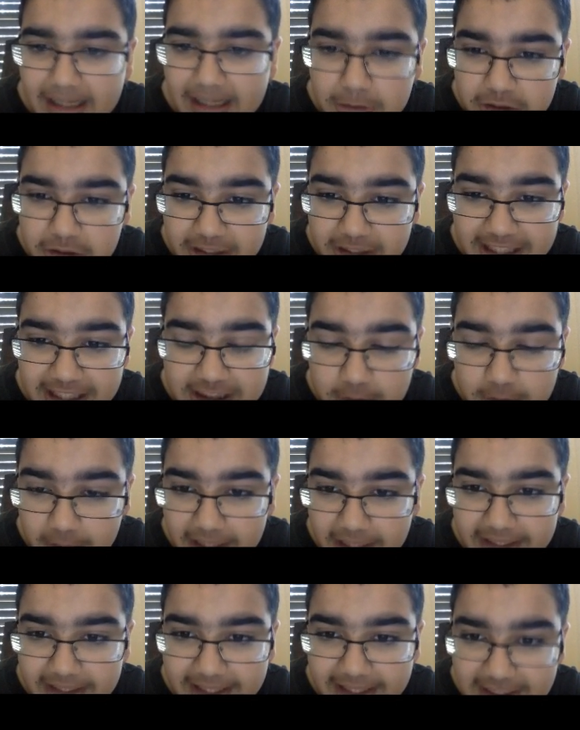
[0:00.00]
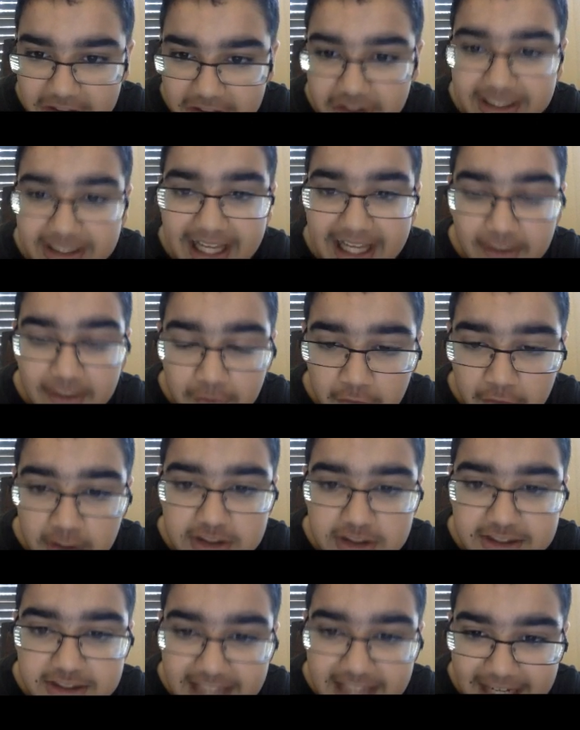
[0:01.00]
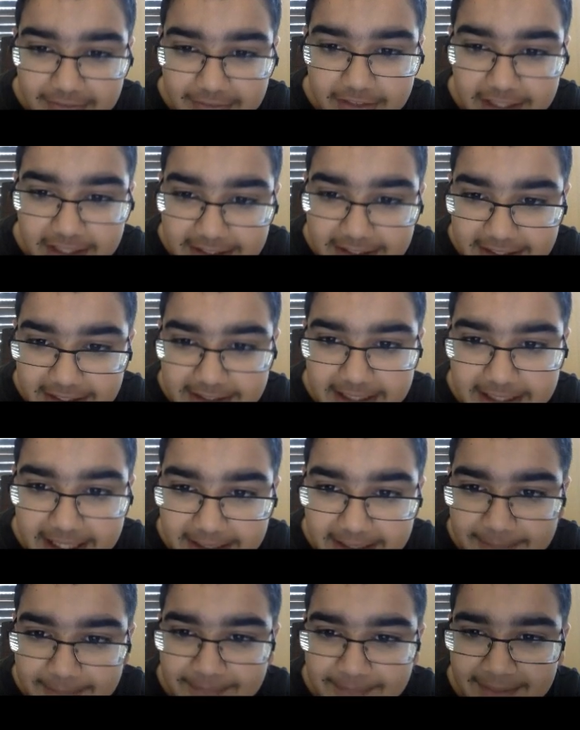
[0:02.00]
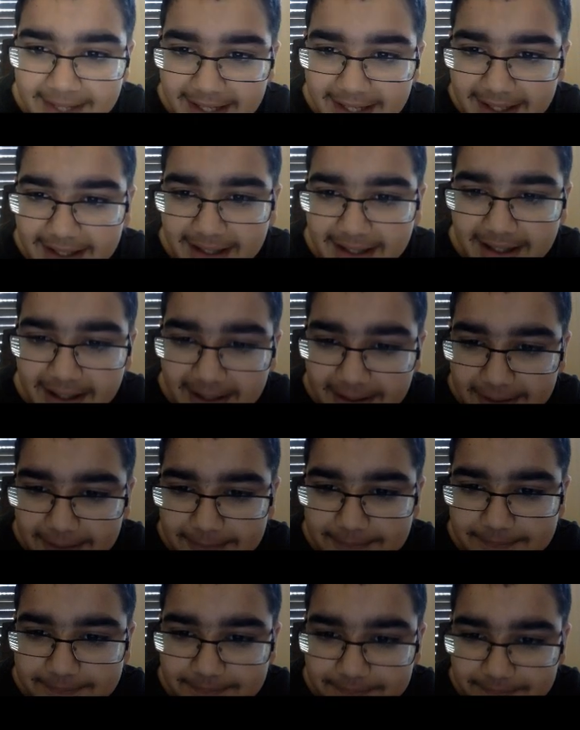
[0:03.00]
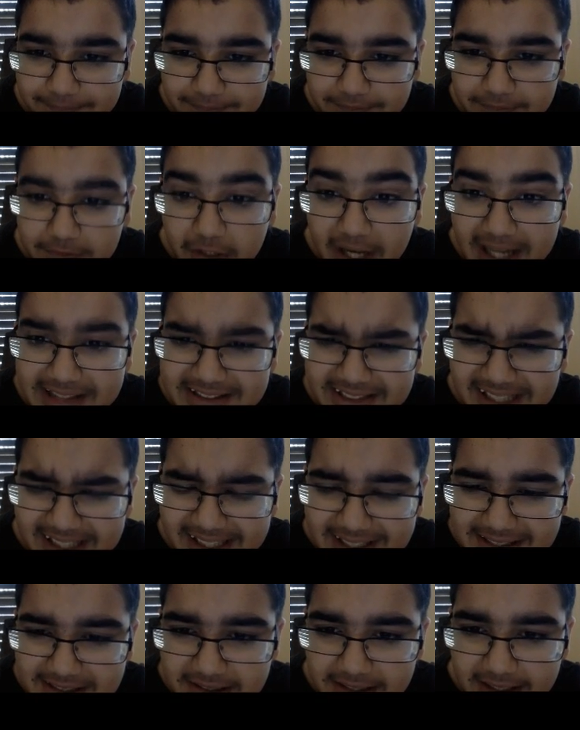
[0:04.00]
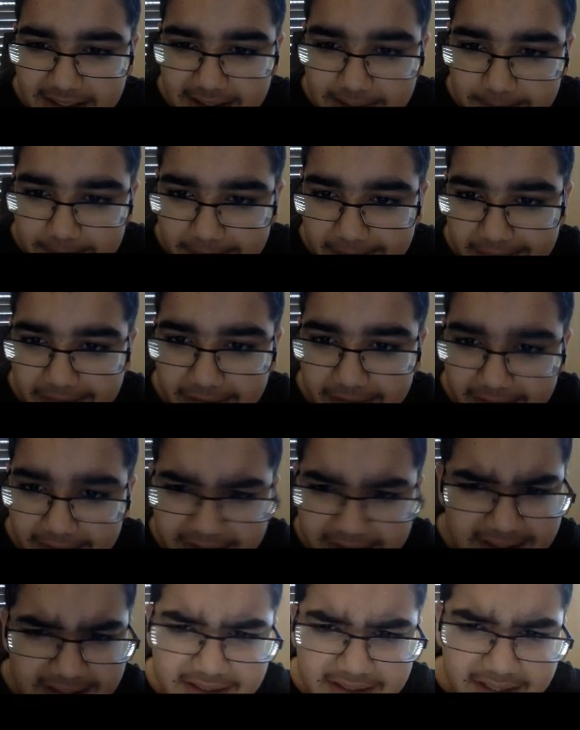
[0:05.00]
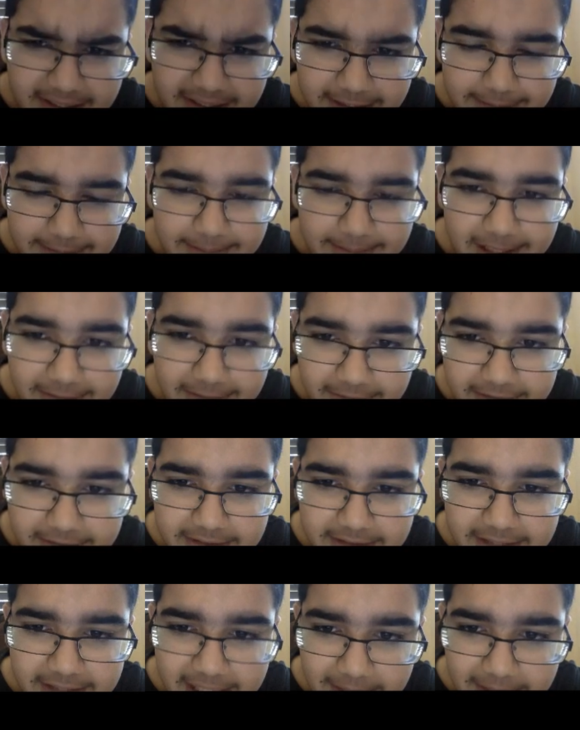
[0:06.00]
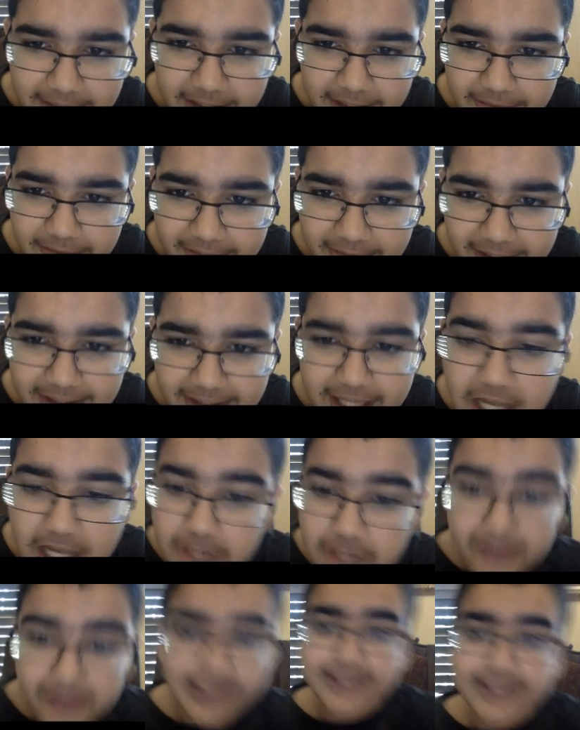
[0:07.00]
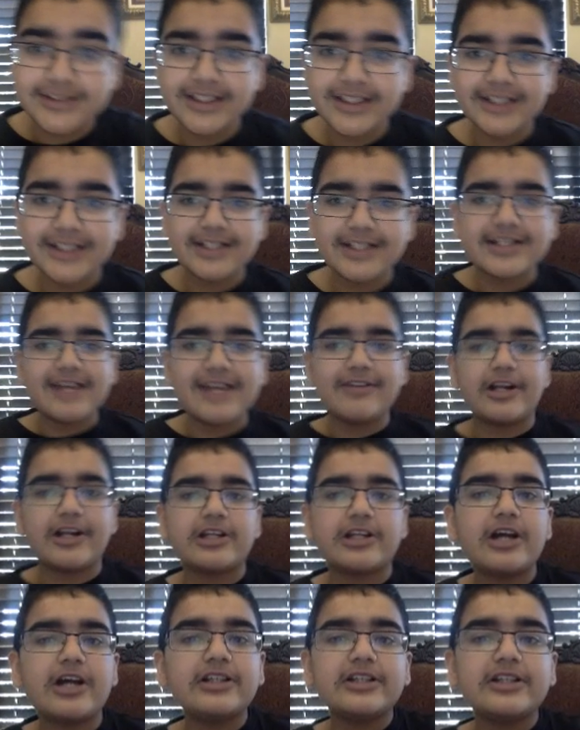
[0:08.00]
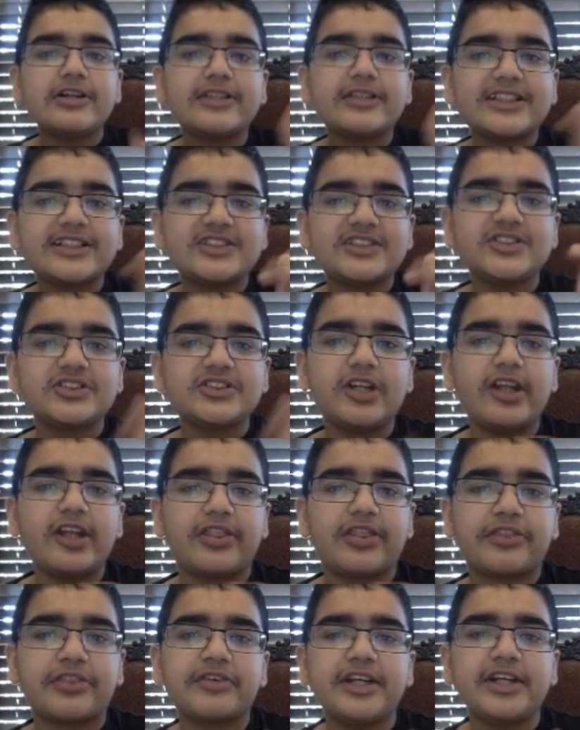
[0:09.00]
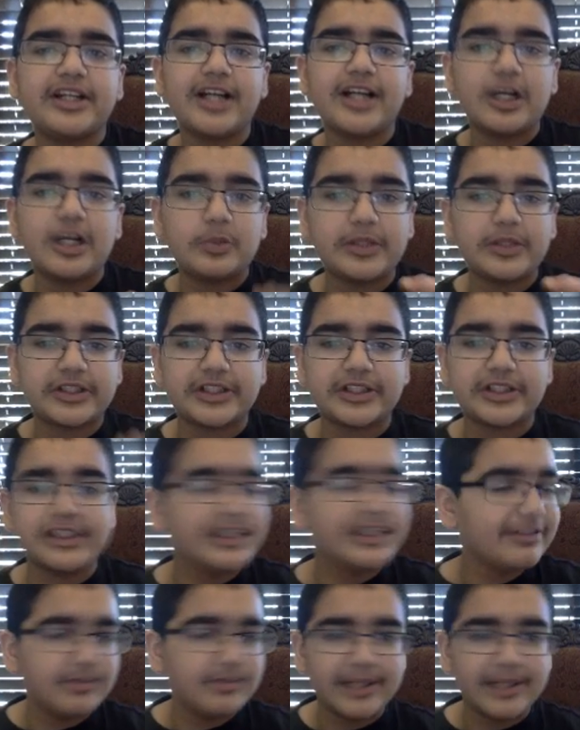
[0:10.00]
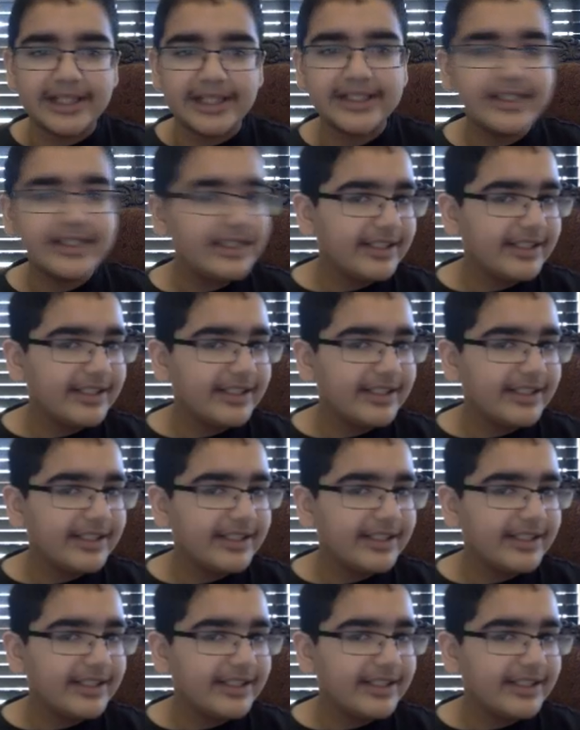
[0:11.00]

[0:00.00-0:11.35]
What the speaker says: So that's why I didn't. So that first time when I did that, no, actually, he doesn't get the power down. He doesn't get the tower down, right? No, he doesn't get the tower down. No, this is not a 3 crown victory. Never mind.